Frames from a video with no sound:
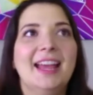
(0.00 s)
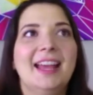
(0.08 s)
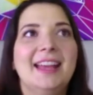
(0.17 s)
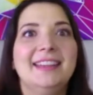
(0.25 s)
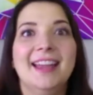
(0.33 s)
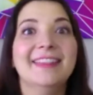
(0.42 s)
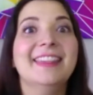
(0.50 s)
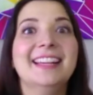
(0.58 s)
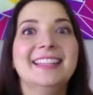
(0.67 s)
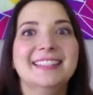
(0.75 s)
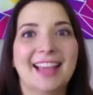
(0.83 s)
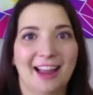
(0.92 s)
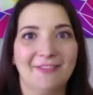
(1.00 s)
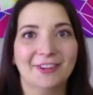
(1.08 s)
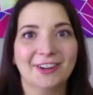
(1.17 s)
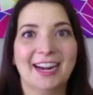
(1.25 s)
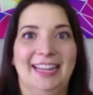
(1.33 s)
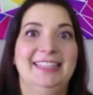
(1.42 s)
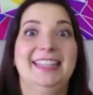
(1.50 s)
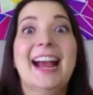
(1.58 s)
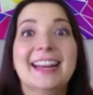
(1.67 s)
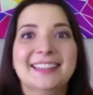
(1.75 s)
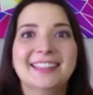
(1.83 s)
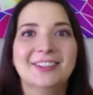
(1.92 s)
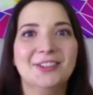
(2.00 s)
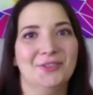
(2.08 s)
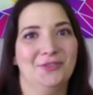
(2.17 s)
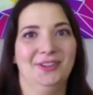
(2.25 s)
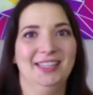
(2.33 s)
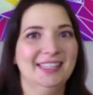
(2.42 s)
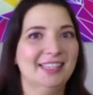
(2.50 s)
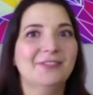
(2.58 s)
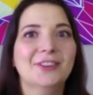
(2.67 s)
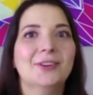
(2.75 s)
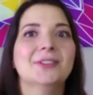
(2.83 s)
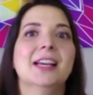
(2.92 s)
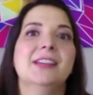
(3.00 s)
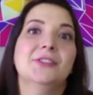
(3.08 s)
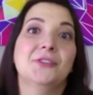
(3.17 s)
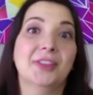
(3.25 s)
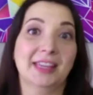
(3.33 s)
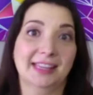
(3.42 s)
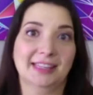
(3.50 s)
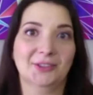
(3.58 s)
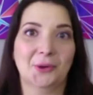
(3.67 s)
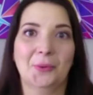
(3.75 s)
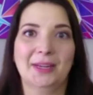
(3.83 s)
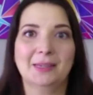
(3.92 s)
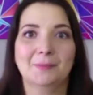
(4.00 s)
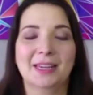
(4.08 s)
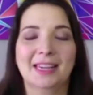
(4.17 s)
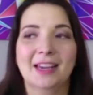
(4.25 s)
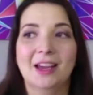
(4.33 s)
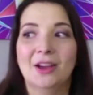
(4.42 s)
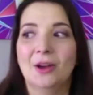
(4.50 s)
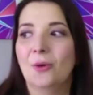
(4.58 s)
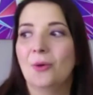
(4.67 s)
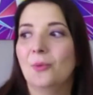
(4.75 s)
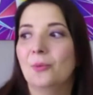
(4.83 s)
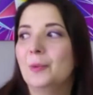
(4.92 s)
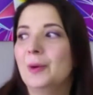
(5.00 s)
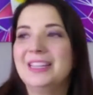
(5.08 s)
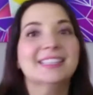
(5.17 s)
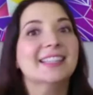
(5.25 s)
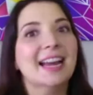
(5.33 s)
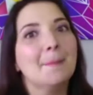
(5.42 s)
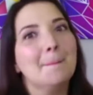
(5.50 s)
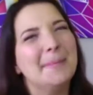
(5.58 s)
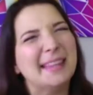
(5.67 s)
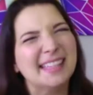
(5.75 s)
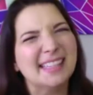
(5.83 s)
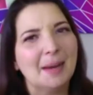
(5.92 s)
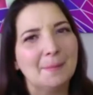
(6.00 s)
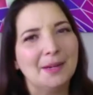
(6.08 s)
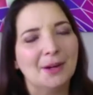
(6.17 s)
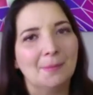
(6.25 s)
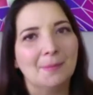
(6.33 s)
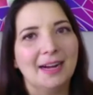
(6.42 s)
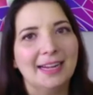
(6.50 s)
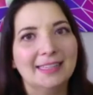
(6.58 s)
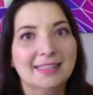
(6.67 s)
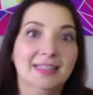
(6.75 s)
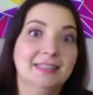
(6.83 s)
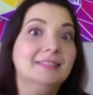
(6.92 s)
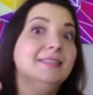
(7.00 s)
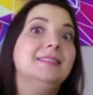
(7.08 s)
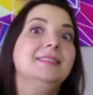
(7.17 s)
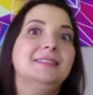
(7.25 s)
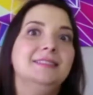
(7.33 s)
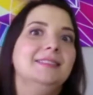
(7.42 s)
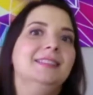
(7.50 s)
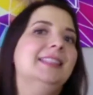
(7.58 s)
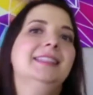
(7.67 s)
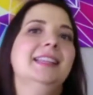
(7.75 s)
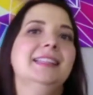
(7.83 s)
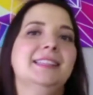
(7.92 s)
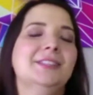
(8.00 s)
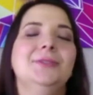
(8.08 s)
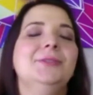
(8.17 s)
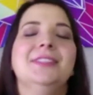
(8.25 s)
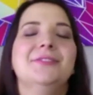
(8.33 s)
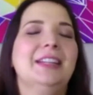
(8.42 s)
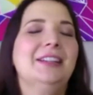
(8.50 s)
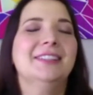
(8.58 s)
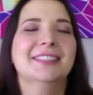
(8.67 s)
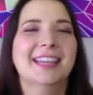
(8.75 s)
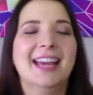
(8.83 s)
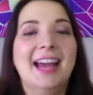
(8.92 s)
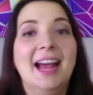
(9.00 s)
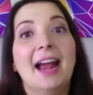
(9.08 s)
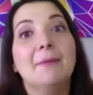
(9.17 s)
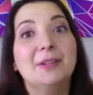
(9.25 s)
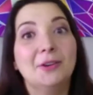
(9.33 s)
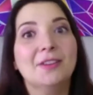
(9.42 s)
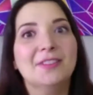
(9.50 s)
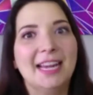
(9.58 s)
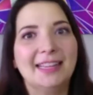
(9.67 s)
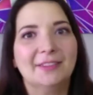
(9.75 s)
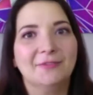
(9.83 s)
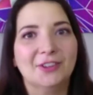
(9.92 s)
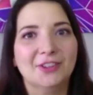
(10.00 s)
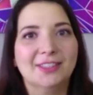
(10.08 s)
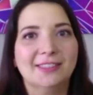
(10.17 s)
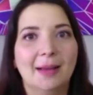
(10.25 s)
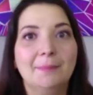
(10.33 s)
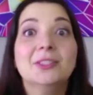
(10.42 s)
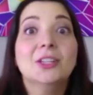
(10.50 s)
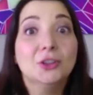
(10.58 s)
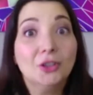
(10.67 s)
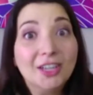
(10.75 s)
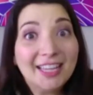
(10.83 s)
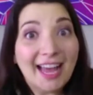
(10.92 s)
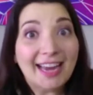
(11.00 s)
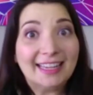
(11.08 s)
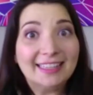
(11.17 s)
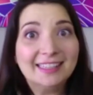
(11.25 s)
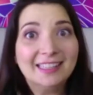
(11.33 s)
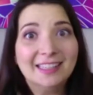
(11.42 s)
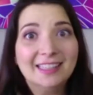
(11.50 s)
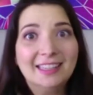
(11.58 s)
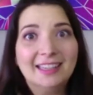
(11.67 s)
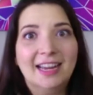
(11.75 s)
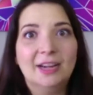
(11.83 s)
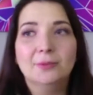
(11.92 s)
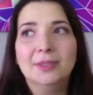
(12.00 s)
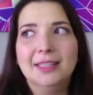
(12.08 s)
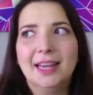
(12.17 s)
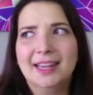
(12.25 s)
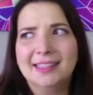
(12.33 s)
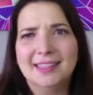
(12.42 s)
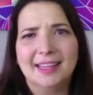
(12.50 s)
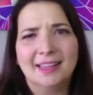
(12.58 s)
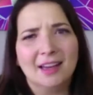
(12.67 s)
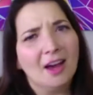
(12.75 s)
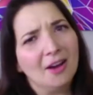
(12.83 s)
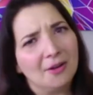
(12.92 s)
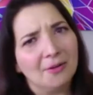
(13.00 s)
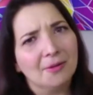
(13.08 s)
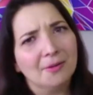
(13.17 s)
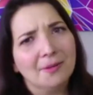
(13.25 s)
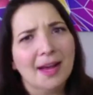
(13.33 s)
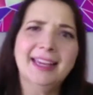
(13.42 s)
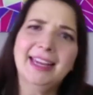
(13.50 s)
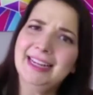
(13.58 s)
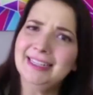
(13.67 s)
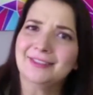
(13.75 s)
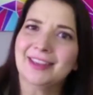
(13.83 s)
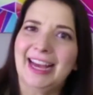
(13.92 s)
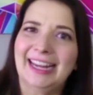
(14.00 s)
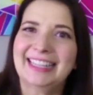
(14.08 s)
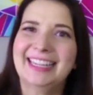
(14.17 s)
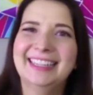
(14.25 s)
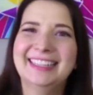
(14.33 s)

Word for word: Nothing is ever as technical or as difficult as you think it's going to be. We just kind of build it up in our minds like, oh, it's, it's too difficult. And we don't even take the first step to look at it and realize like, oh, I can do that.